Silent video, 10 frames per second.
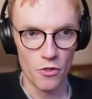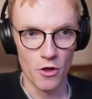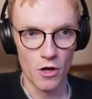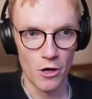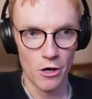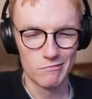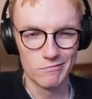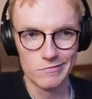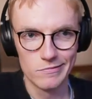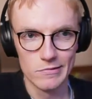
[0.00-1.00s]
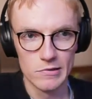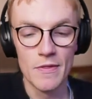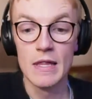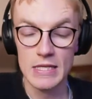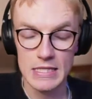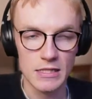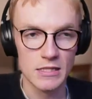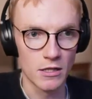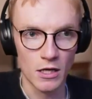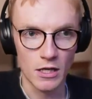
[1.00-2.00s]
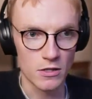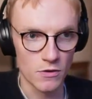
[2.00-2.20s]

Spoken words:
and this actually, like,